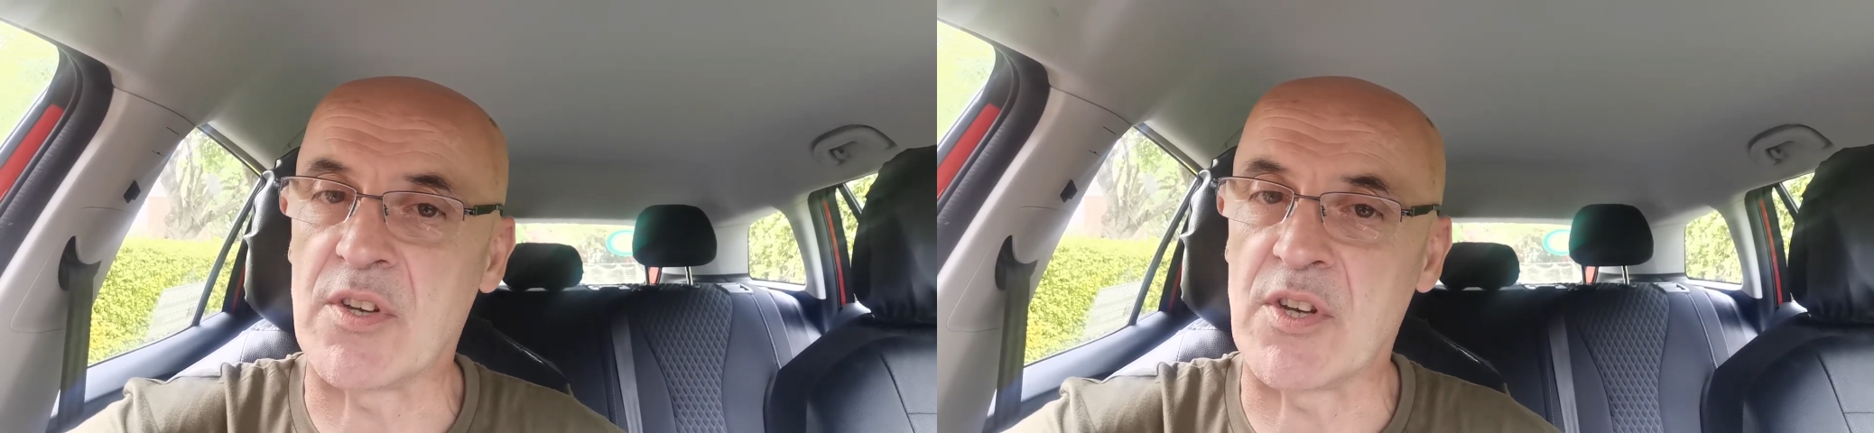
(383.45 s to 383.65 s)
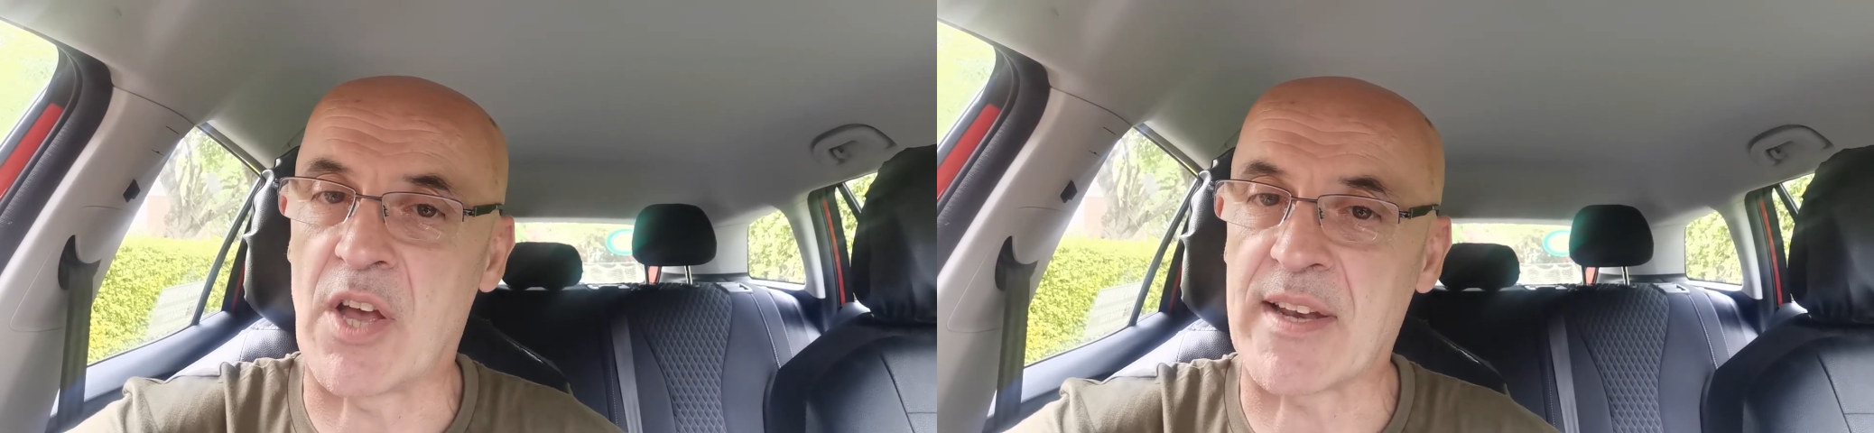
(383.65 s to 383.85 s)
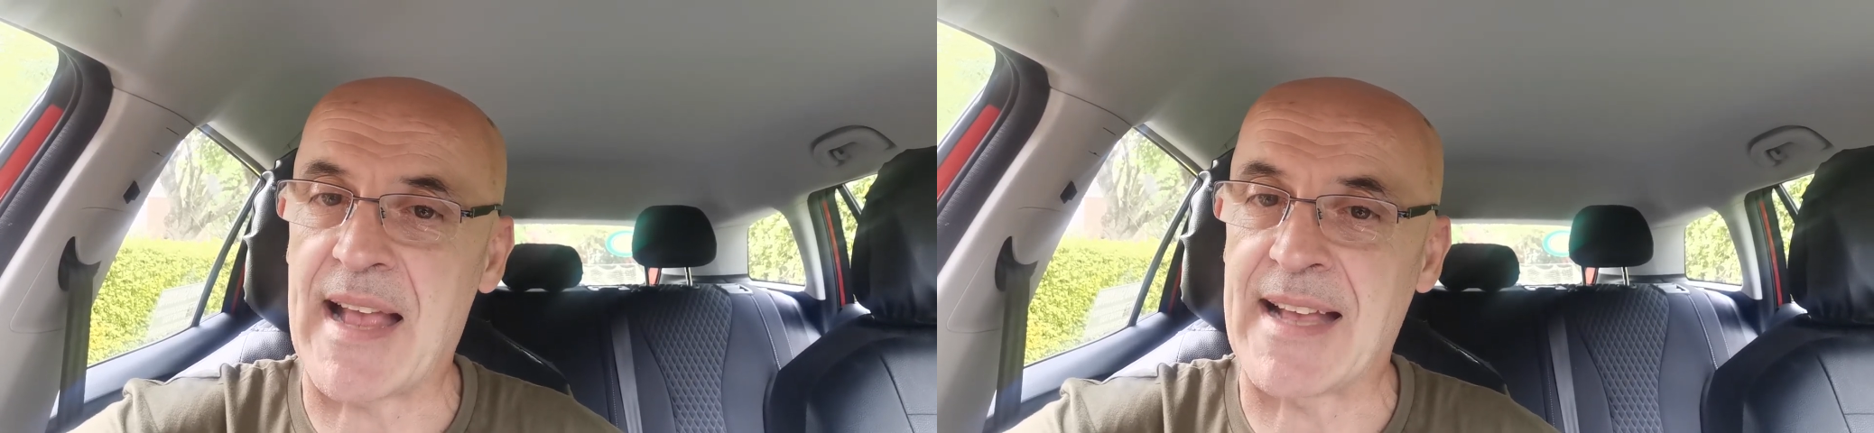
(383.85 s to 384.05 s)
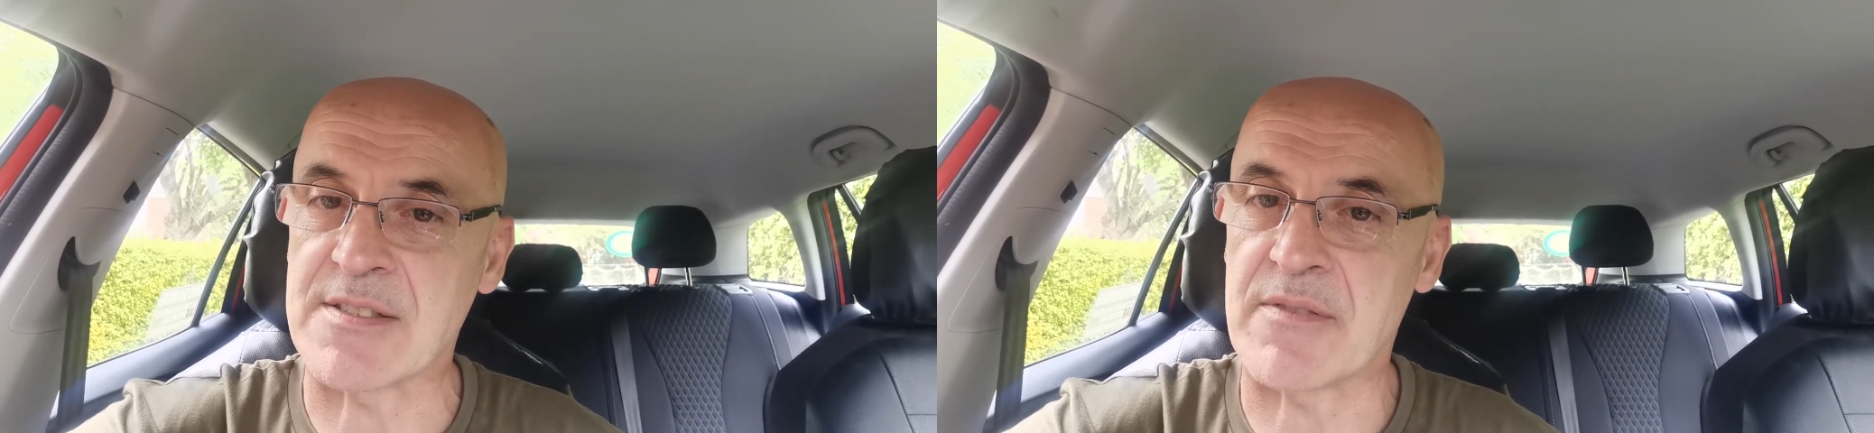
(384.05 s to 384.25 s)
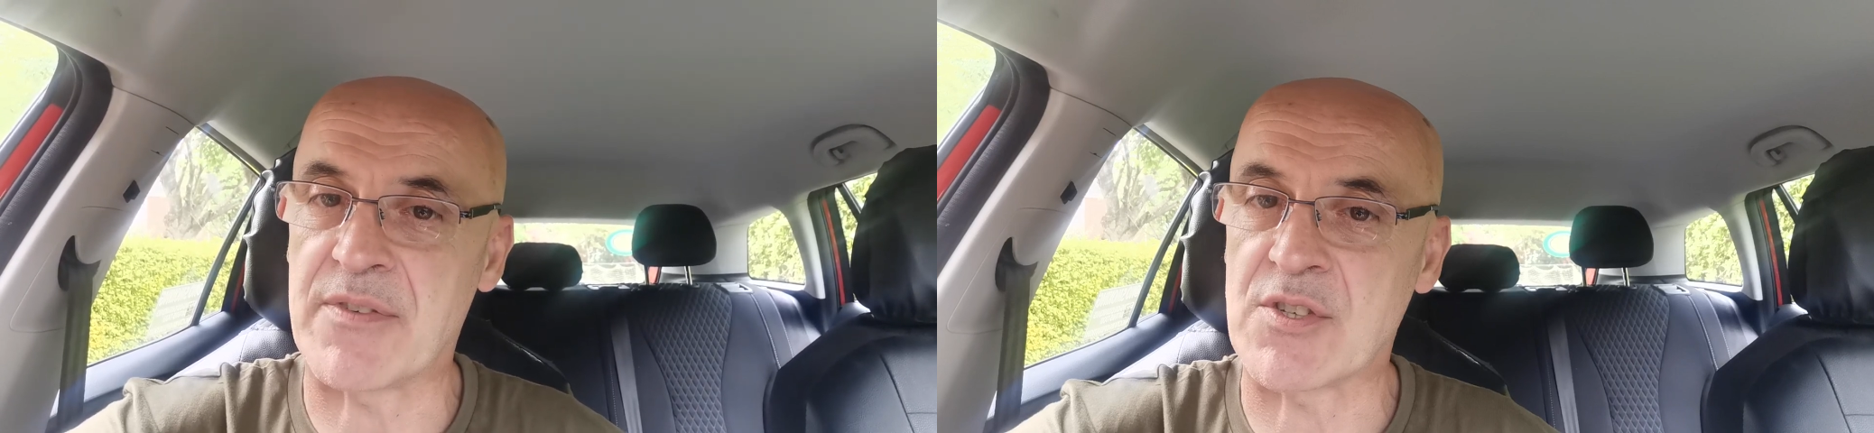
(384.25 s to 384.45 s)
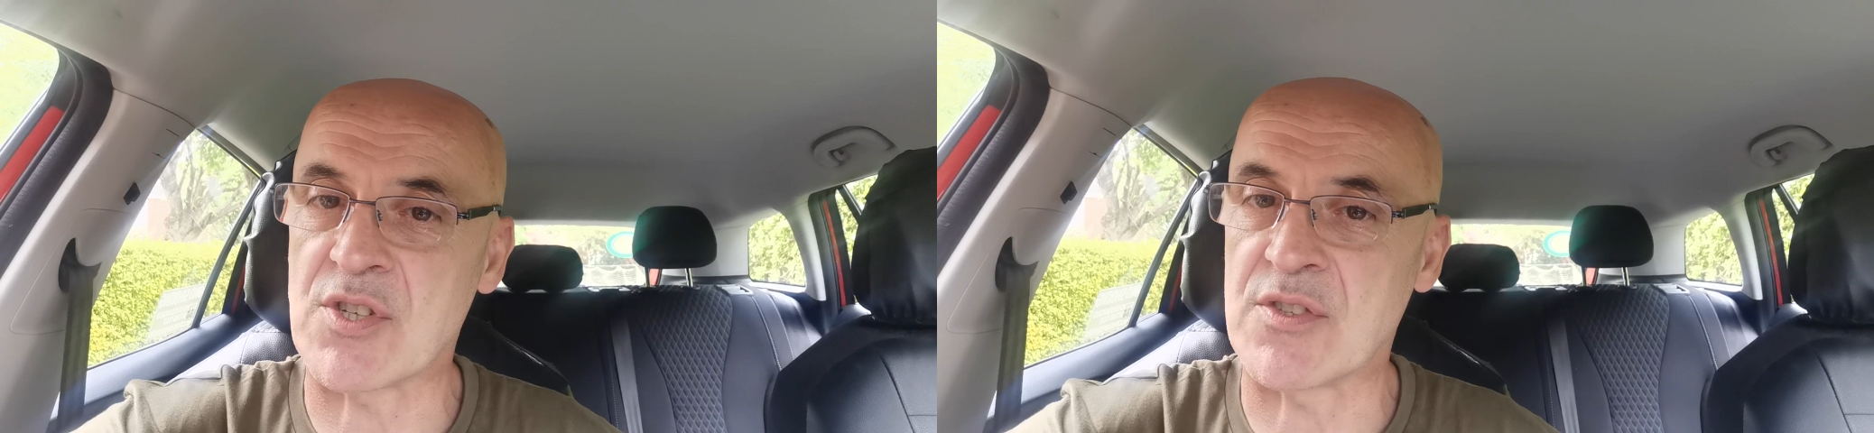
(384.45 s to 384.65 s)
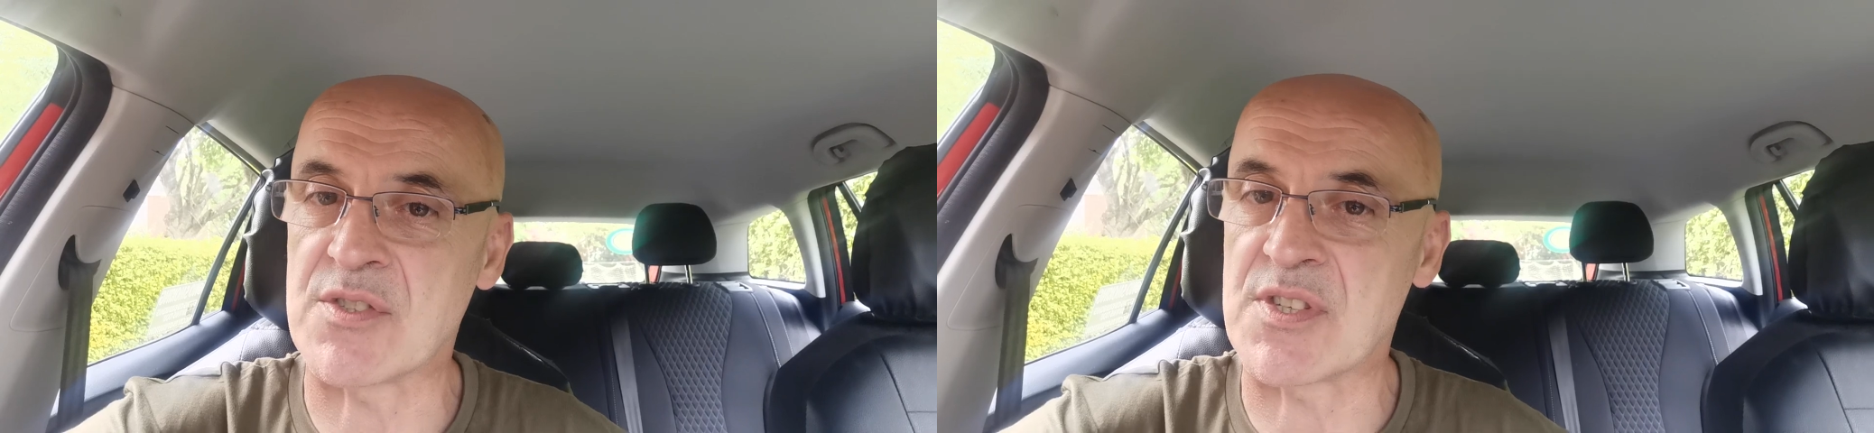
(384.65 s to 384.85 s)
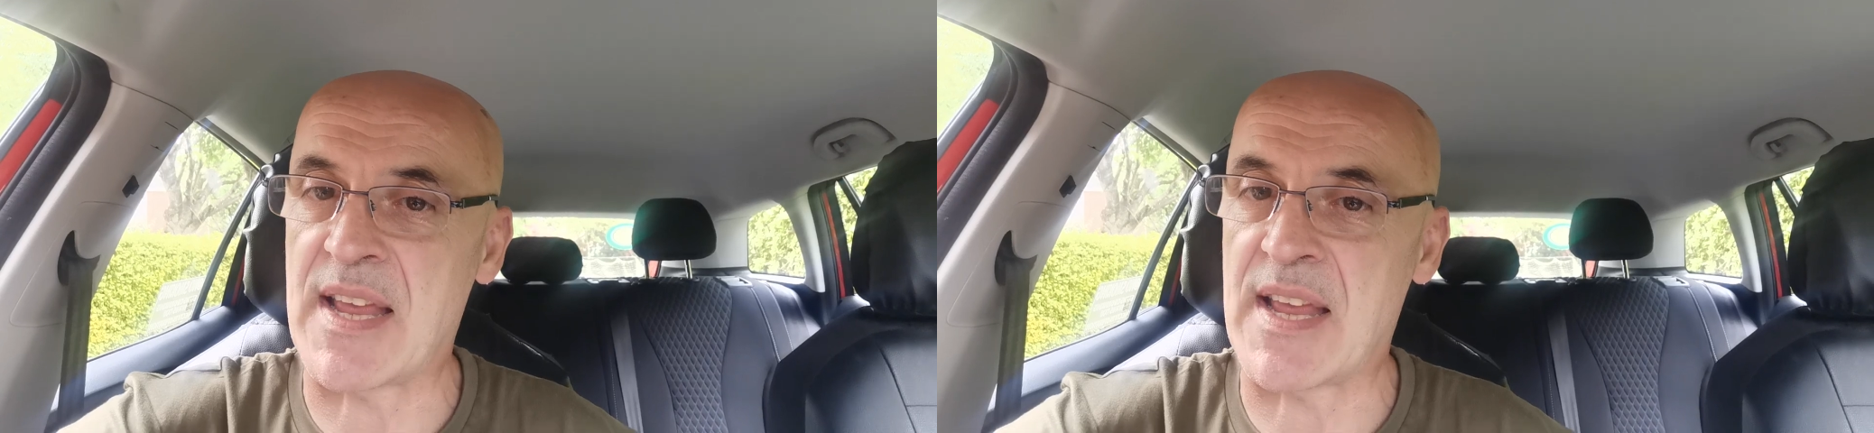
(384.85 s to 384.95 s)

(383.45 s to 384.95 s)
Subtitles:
not as efficient.